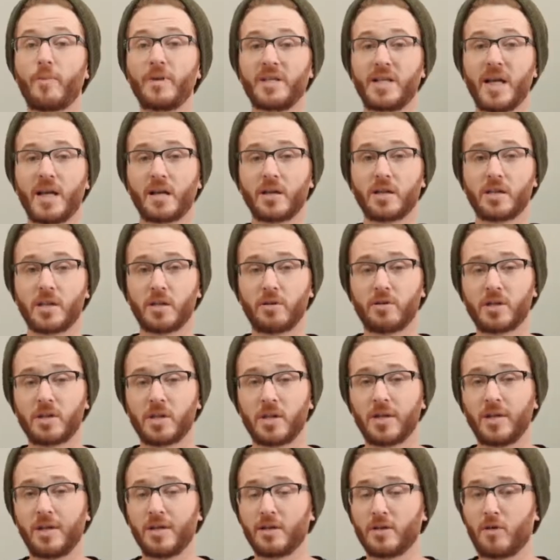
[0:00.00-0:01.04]
be taken
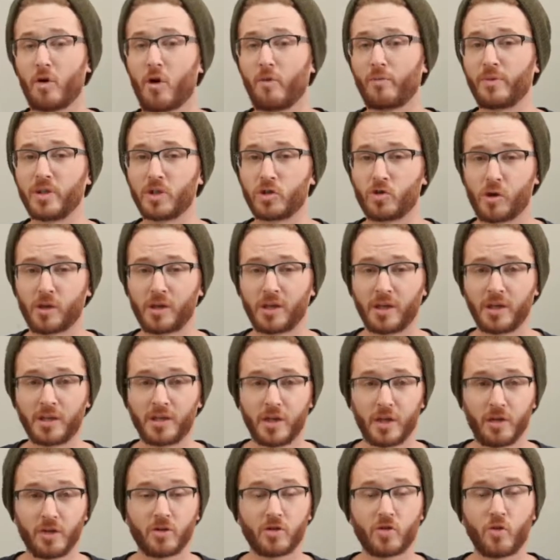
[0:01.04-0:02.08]
seriously, need to all be strongly
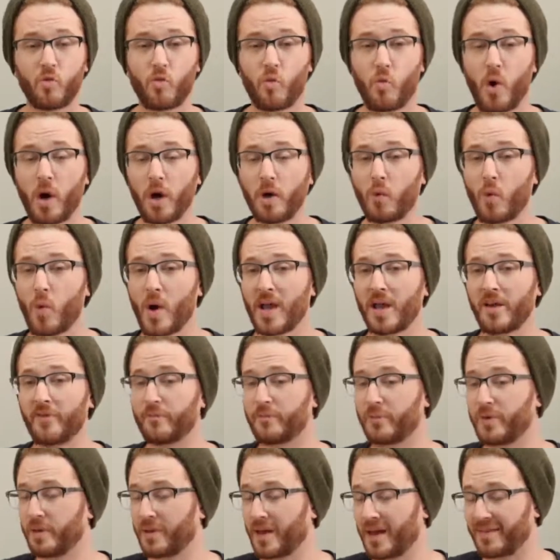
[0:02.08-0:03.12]
considered. So one way
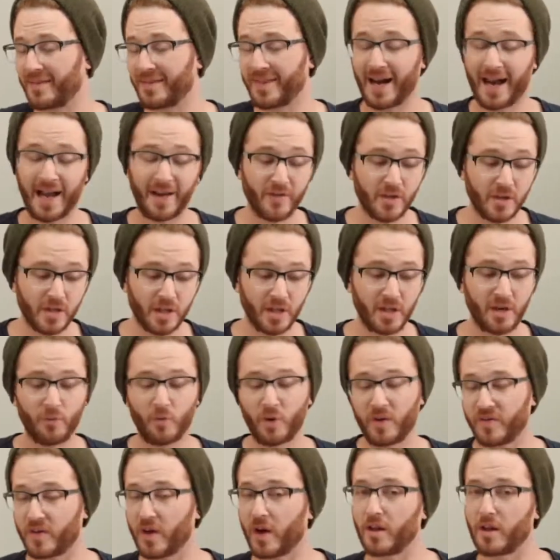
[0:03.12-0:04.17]
that I've seen, and
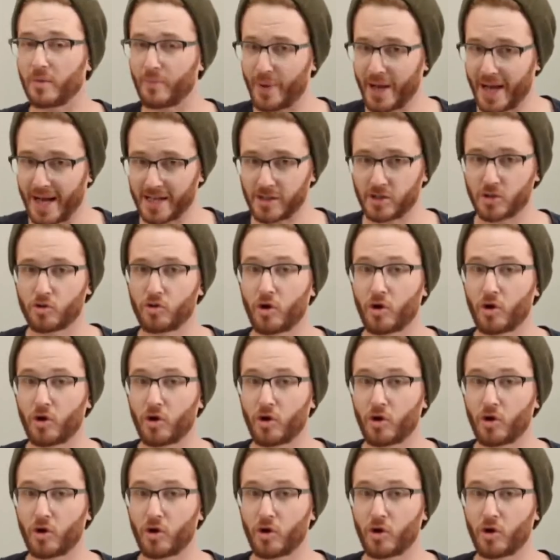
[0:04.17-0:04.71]
we've done in the past,